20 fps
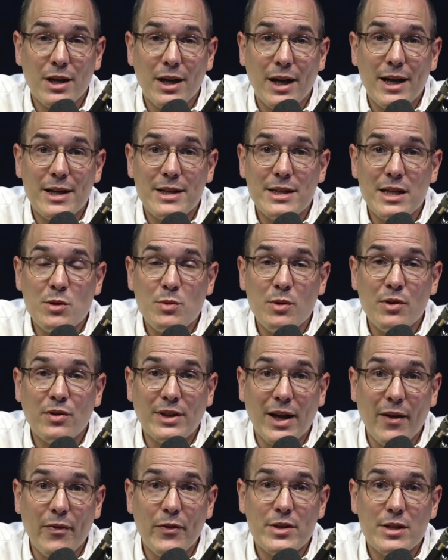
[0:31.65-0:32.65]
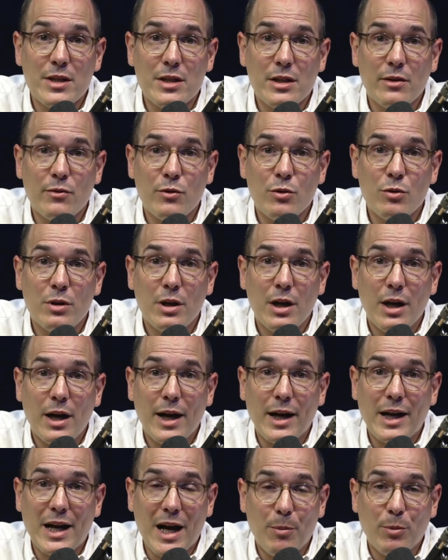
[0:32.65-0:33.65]
And since we've done this interview,
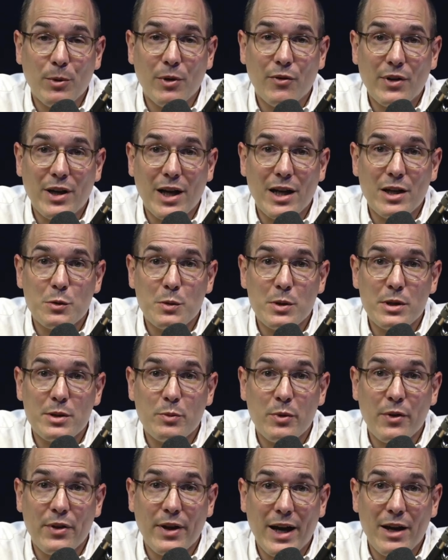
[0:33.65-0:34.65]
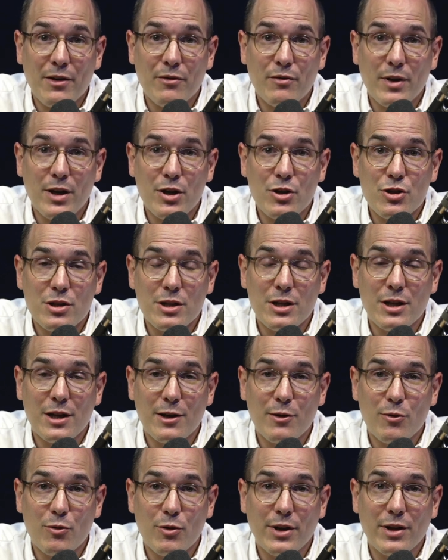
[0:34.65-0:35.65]
a couple of countries with high inflation,
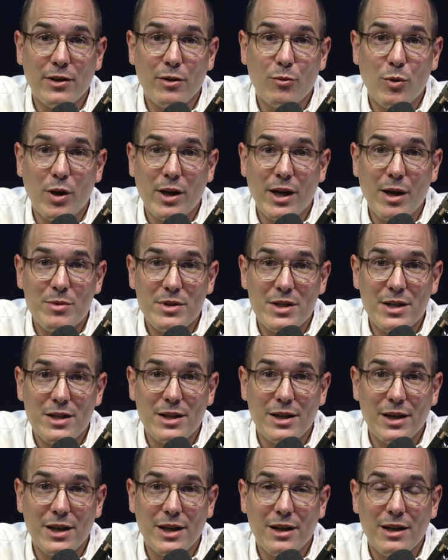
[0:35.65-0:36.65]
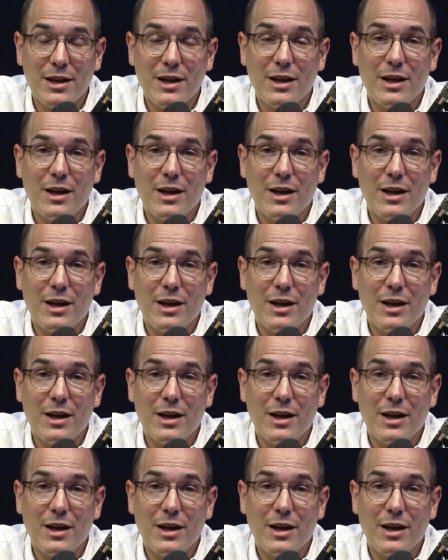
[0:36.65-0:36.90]
including the one I'm sitting in,